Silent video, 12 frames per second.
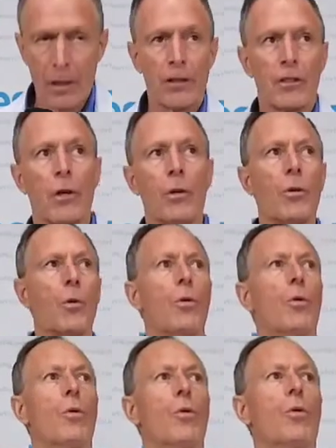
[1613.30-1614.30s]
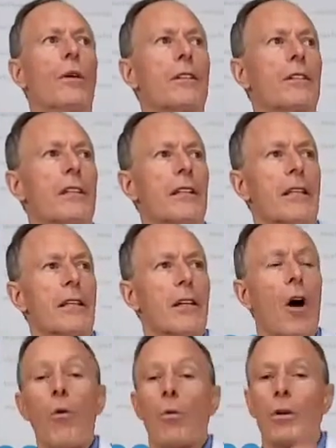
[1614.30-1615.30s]
So let's see.
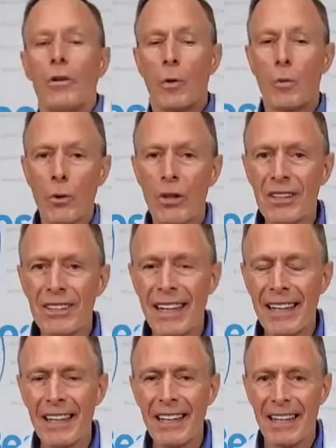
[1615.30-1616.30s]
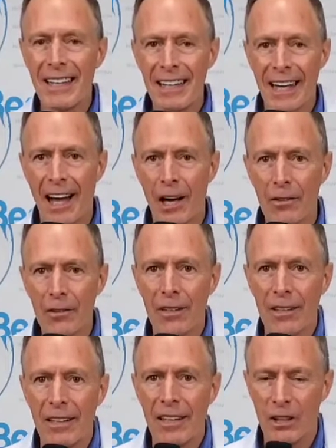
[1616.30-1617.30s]
Oh, the worst thing you can eat out
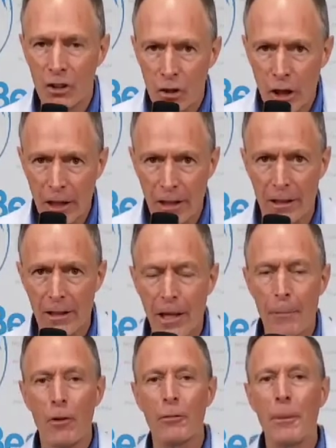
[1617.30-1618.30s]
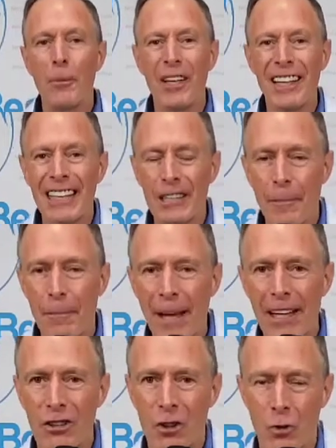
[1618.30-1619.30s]
is chicken. And most people think that's the
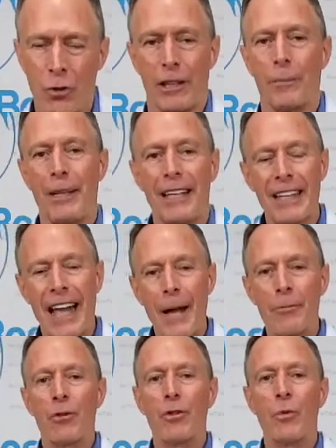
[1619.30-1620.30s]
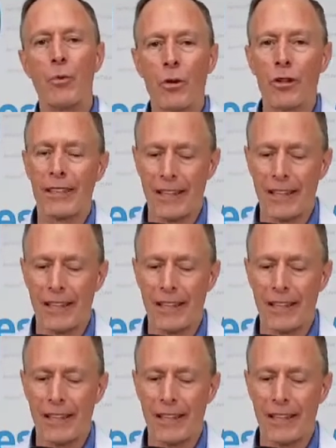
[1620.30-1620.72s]
best choice, but that's the absolute worst.